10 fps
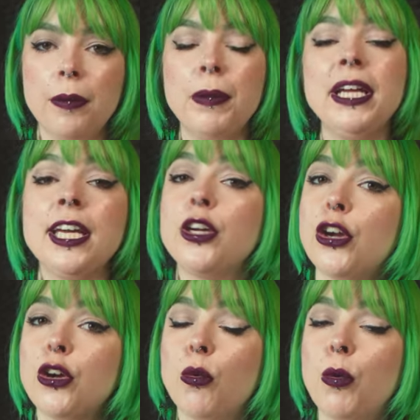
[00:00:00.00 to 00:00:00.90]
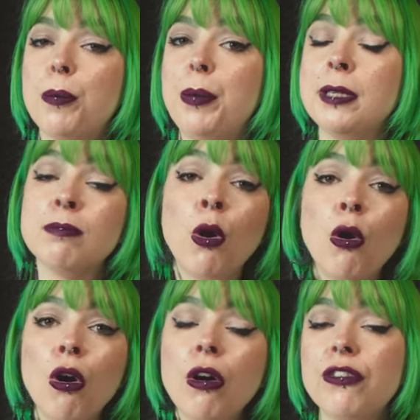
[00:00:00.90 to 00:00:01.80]
meaning Google will bid
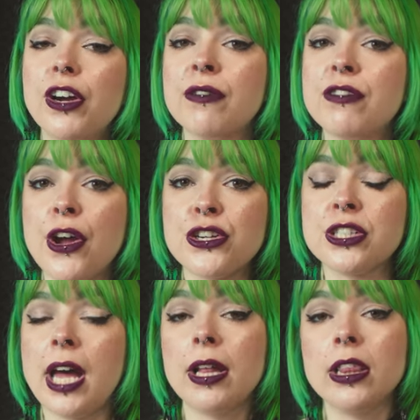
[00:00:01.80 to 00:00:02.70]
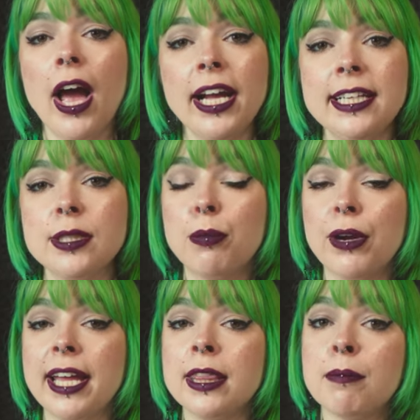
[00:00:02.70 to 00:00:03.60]
more for conversions that are likely to bring
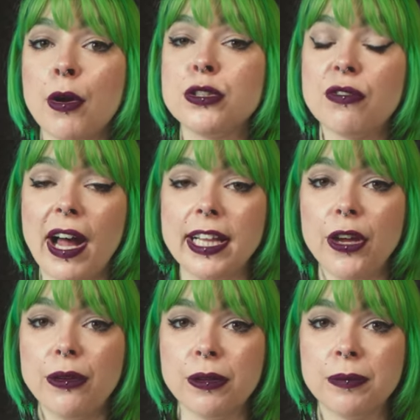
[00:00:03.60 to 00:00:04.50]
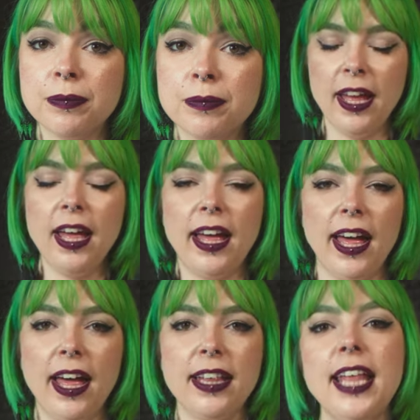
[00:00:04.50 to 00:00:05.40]
in the most value.
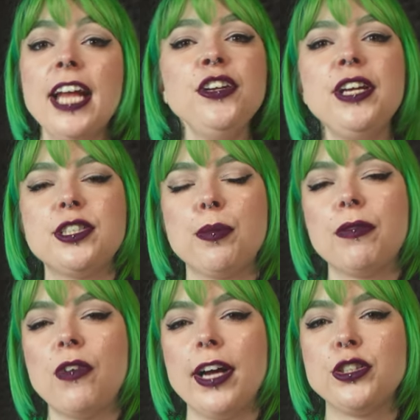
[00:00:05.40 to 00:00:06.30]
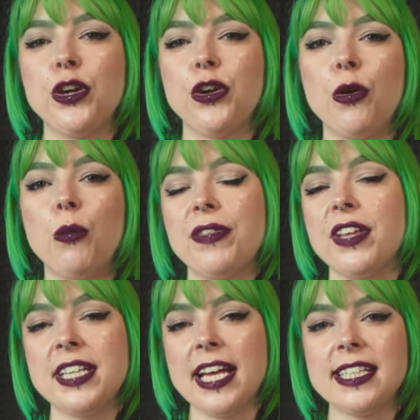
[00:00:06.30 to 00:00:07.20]
Then you need to provide Google with
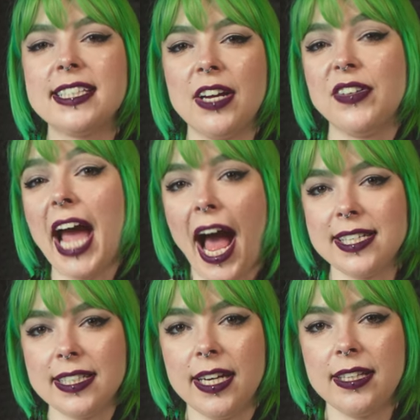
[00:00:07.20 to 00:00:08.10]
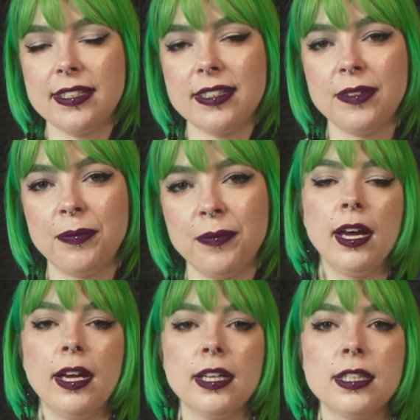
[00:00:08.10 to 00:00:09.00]
the necessary assets.
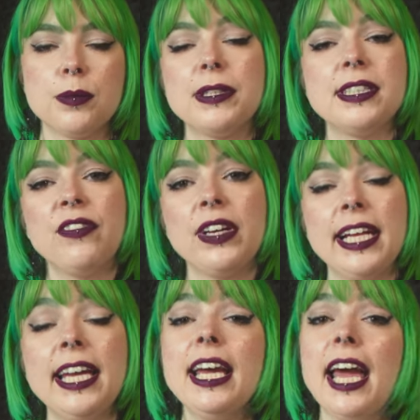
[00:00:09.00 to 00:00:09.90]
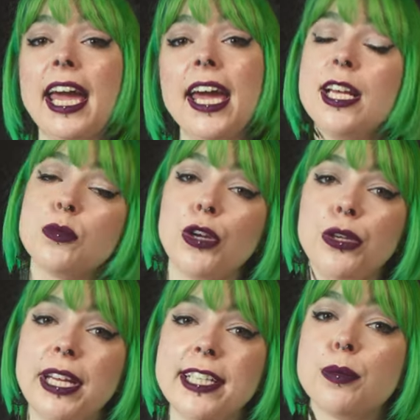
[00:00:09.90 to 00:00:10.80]
Specifically, here is what
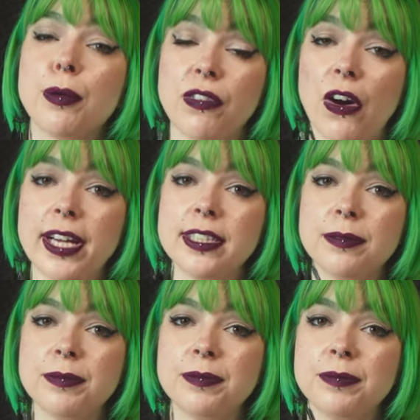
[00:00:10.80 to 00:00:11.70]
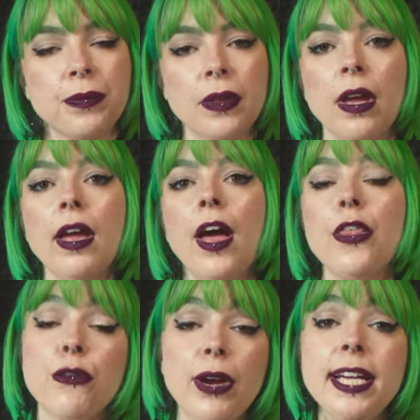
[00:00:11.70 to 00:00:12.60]
you need to provide
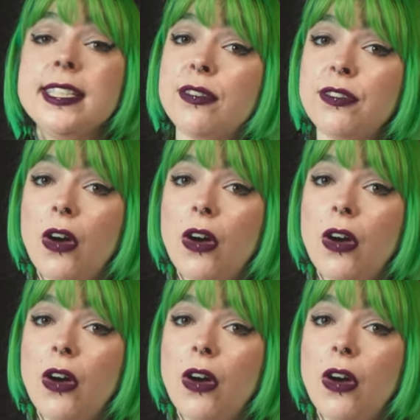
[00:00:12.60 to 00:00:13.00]
three to